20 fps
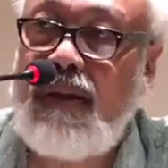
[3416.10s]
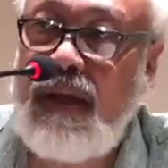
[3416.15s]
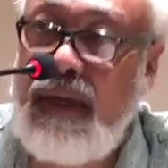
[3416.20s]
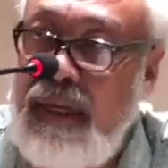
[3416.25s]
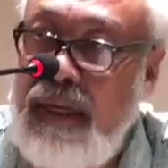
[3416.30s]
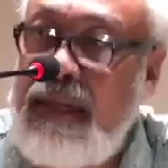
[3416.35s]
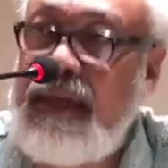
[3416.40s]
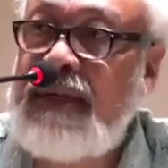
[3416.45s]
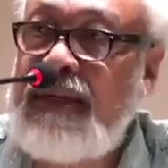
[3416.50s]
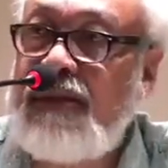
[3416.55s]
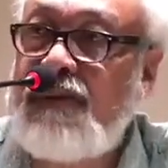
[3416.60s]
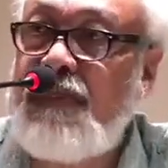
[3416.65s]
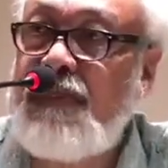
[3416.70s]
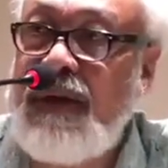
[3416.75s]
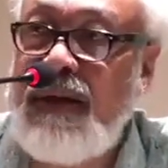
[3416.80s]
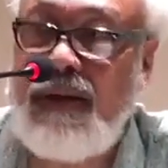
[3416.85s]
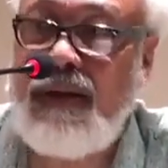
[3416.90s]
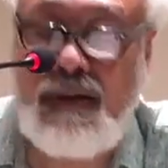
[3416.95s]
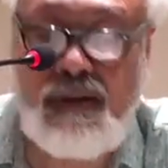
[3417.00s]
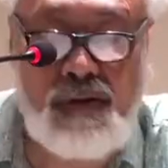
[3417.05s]
the
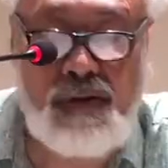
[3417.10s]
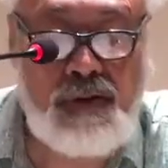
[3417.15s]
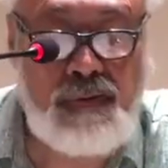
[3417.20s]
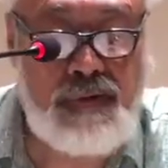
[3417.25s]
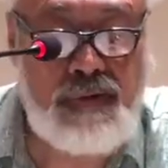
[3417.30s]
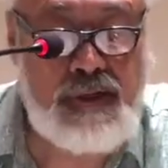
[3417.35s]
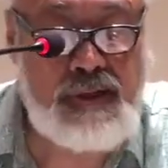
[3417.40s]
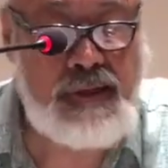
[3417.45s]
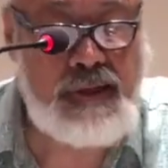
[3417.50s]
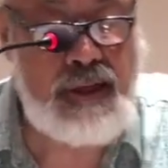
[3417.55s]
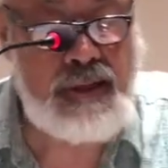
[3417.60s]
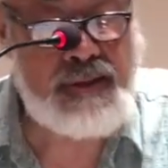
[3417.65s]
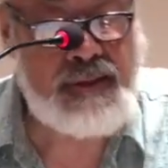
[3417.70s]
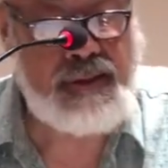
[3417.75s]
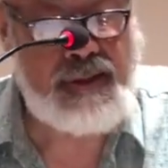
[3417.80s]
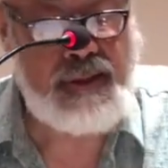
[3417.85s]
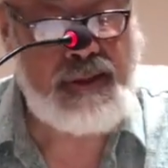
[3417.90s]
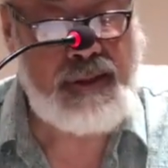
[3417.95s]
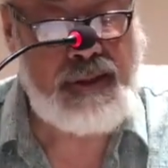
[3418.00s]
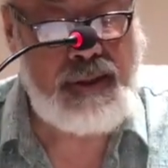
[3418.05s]
inexperience of
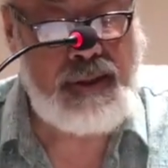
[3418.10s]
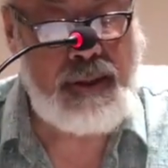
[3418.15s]
disaster.